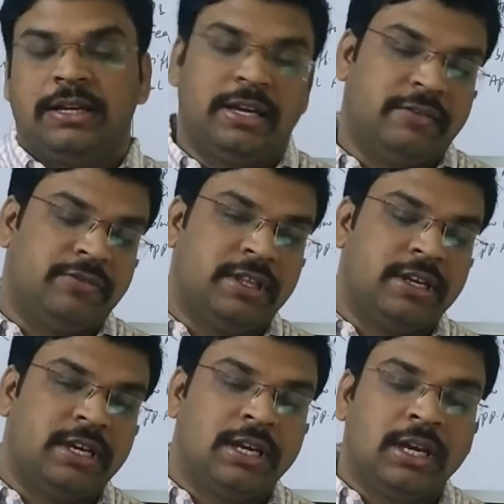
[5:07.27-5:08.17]
If
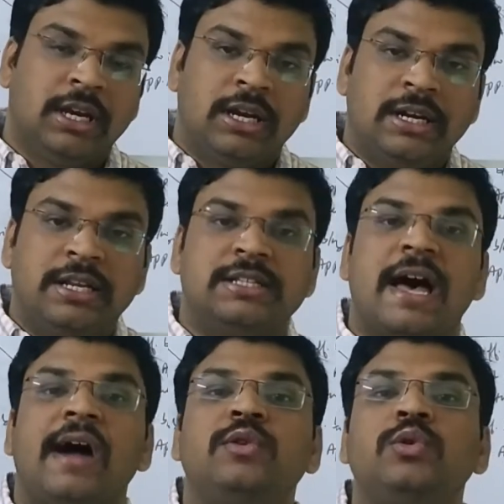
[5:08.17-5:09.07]
they
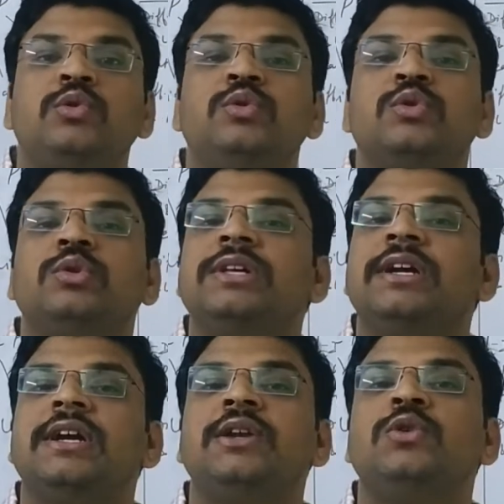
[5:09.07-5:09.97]
desire to do so, they
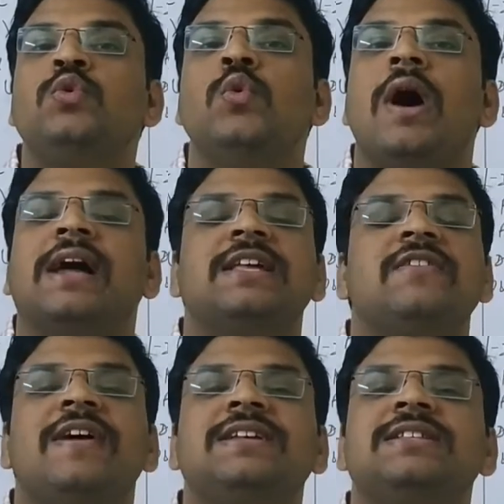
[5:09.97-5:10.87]
can do.
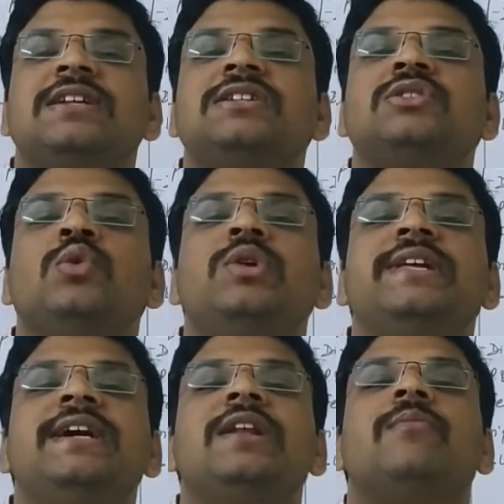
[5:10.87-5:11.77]
Otherwise, there is no
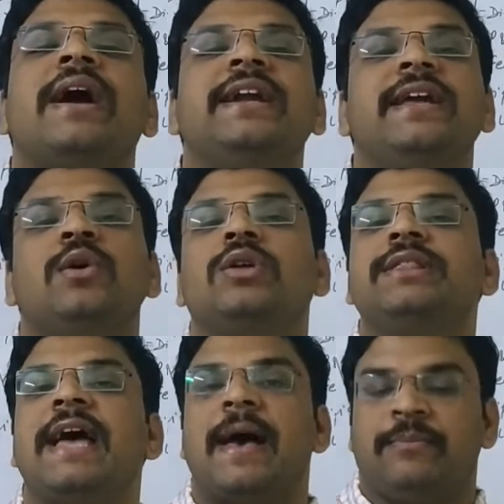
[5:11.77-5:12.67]
legal binding on them.